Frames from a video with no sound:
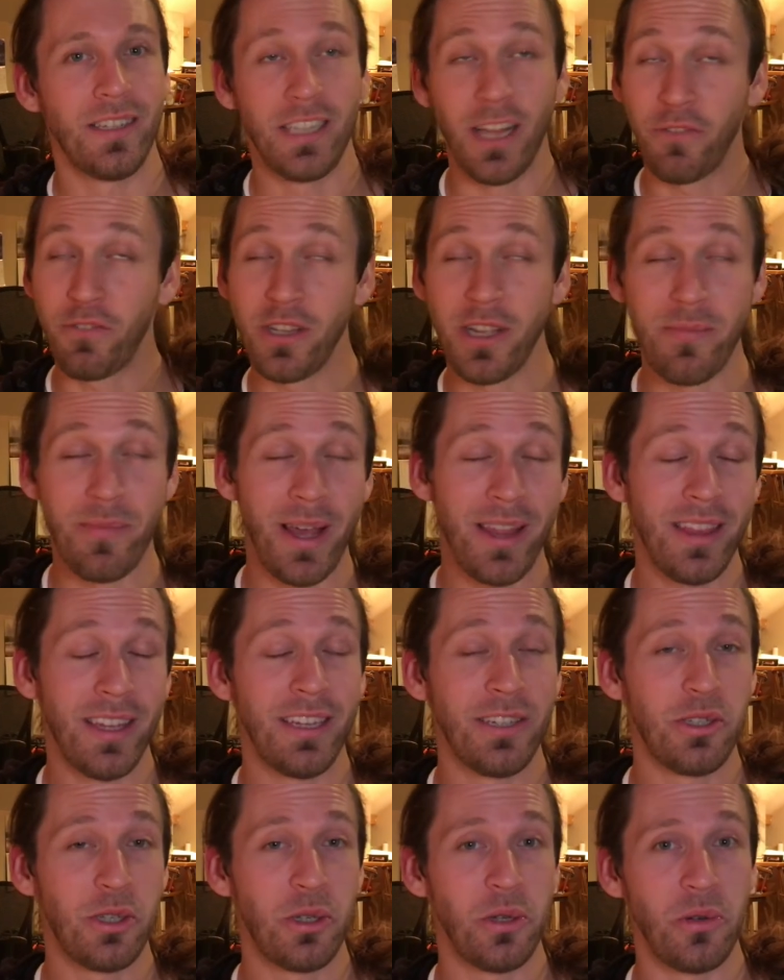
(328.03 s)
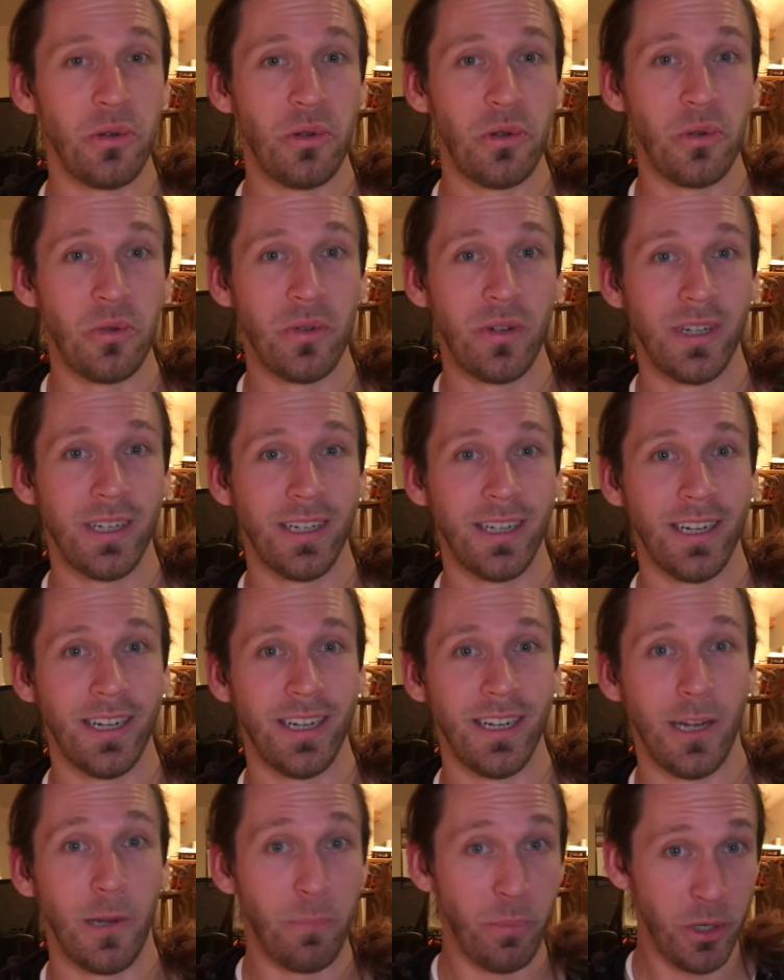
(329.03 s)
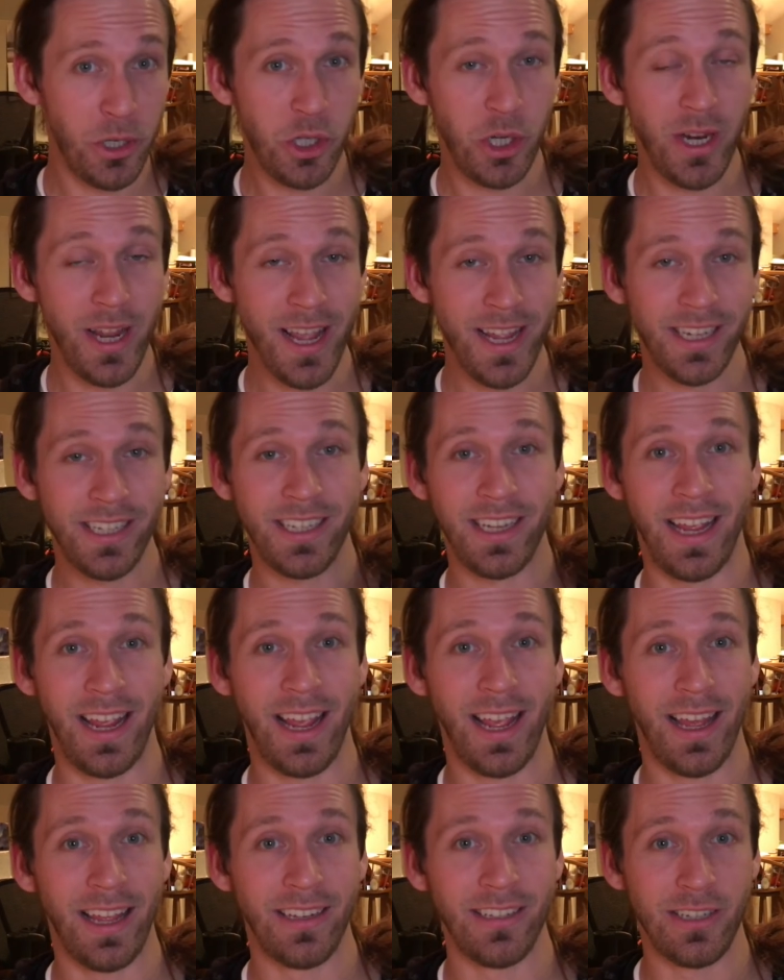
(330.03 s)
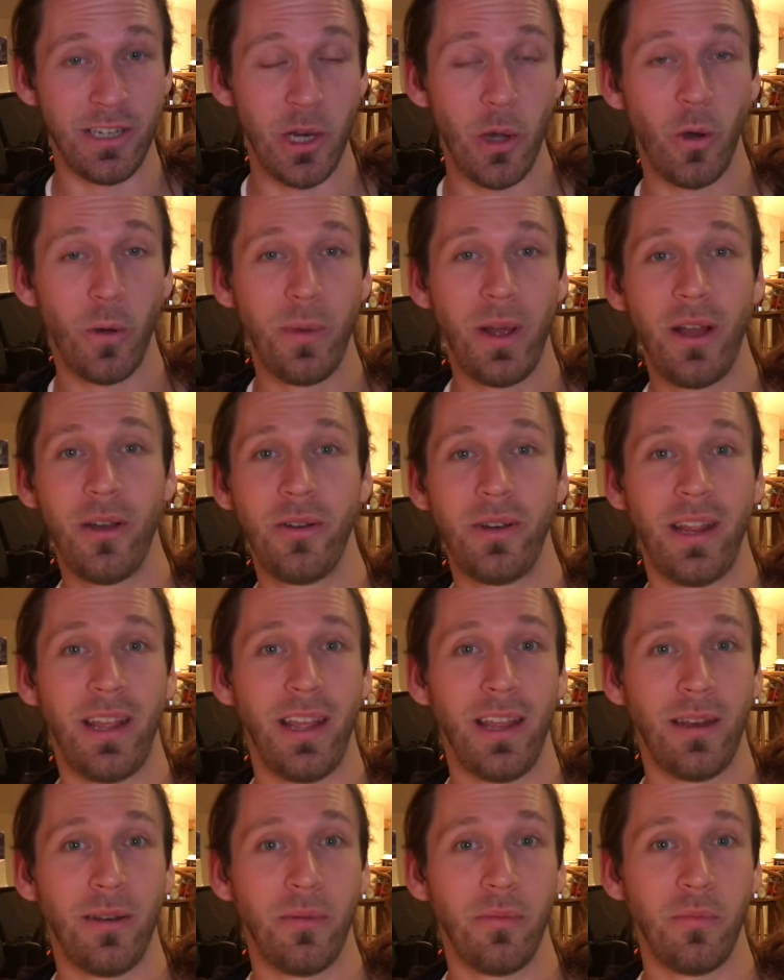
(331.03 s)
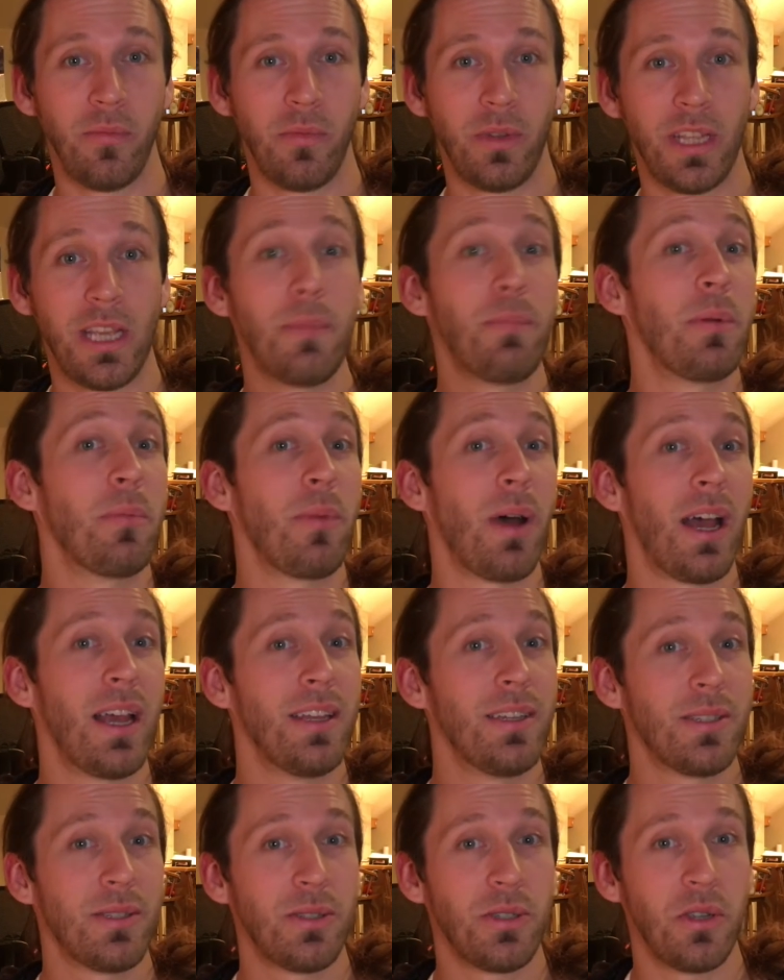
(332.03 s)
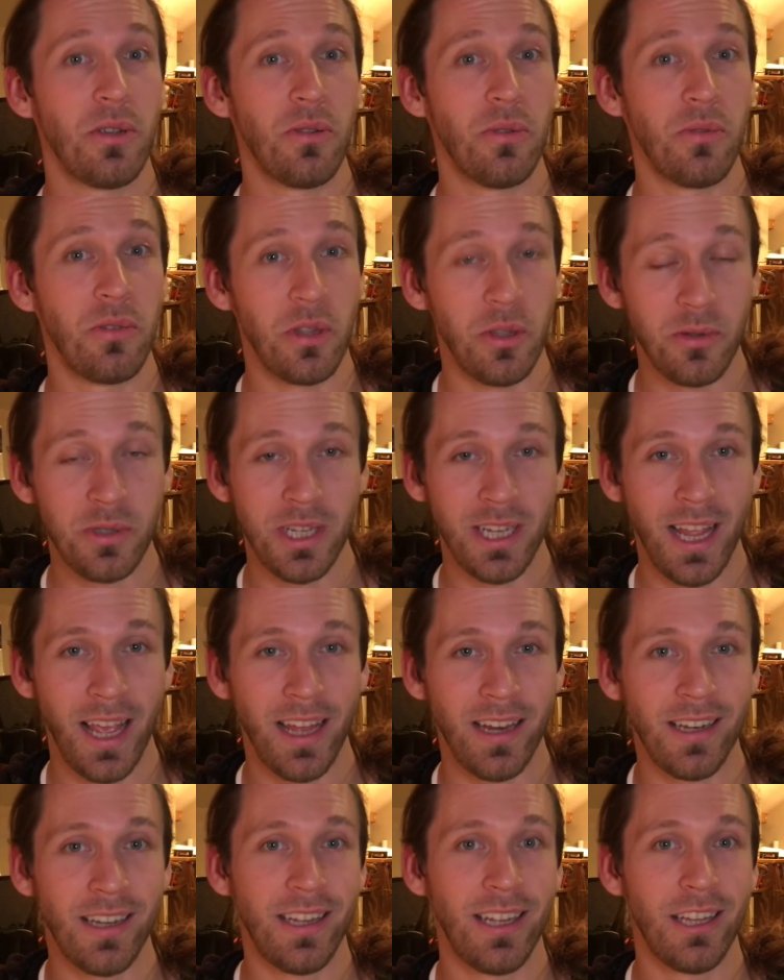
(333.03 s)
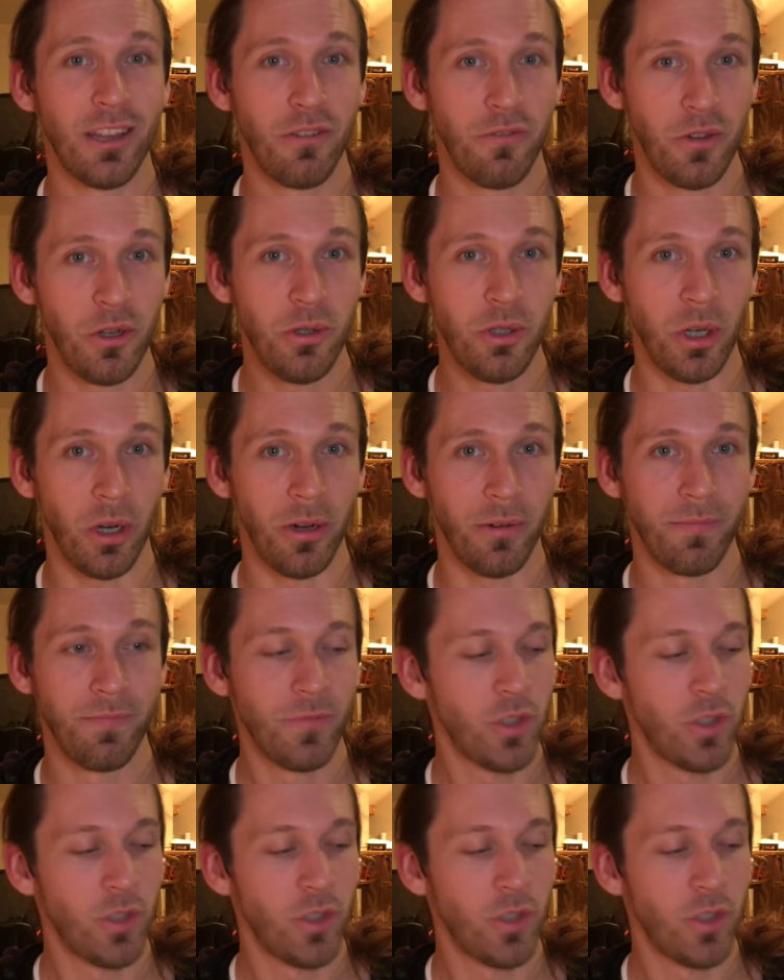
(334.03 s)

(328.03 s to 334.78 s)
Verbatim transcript: Definitely a method to uh, appreciate and know about and keep in mind to use again in the future.